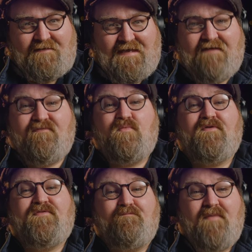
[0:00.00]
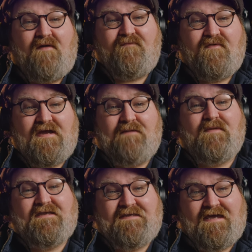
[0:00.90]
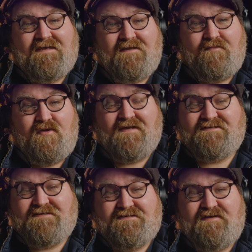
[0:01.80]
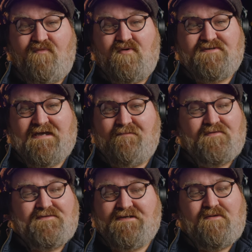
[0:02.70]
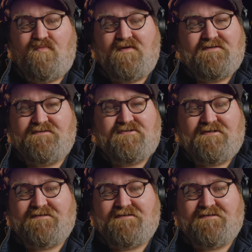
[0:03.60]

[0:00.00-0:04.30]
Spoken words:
Even with the buffer MIDAW at 64 samples, it was